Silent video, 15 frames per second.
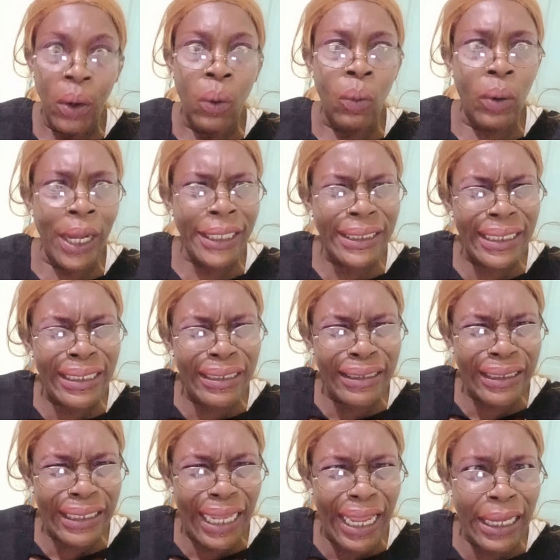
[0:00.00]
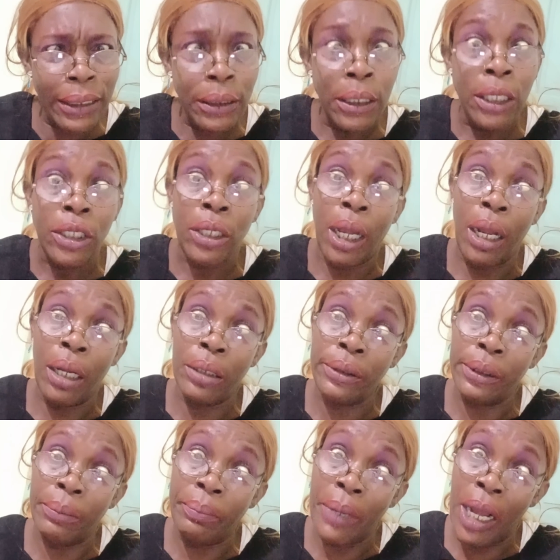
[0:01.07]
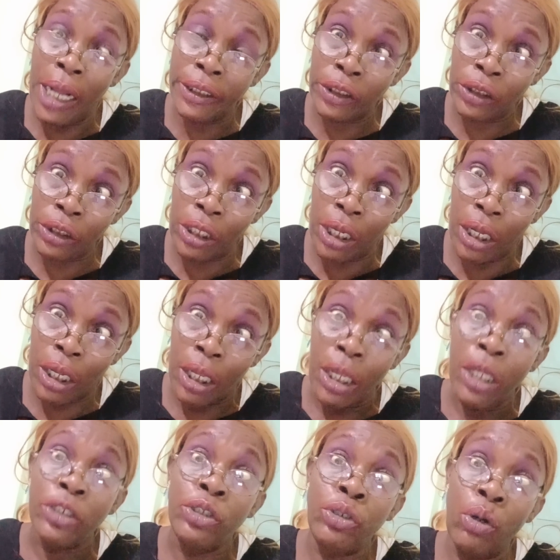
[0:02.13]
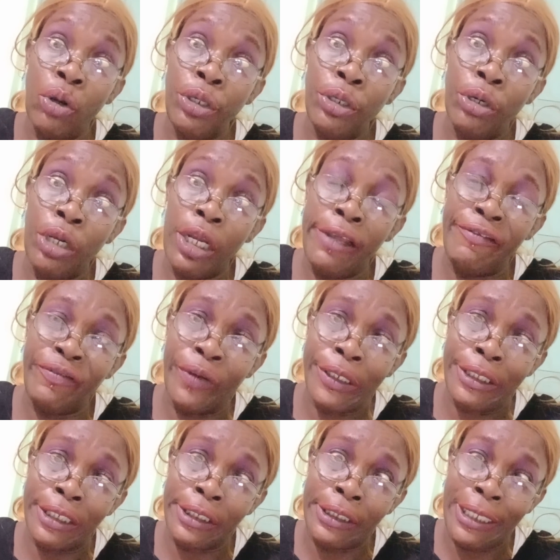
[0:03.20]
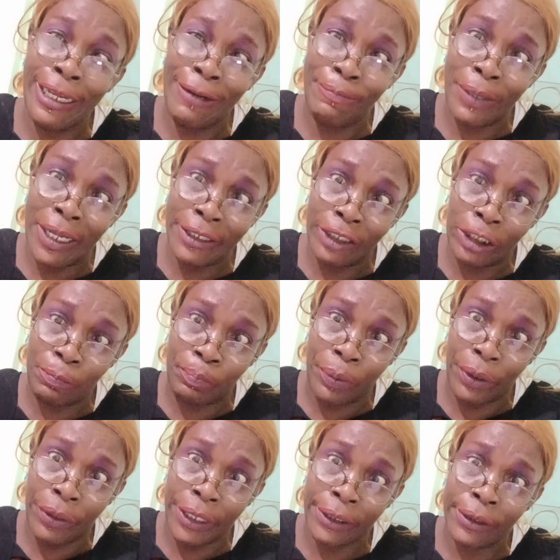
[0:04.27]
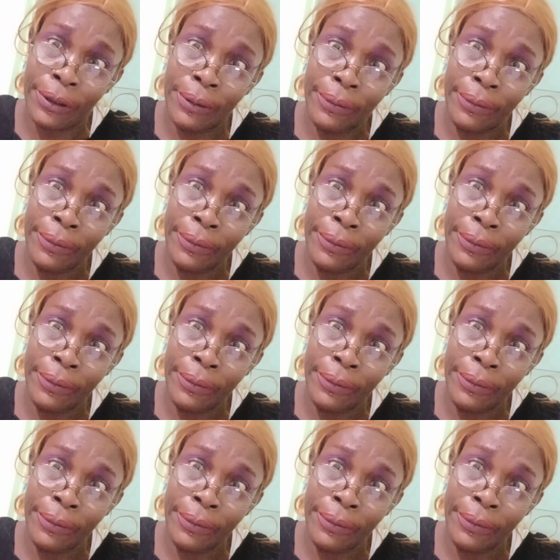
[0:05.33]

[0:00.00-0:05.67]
What did you say? Marcia, do you live with the demon spirit?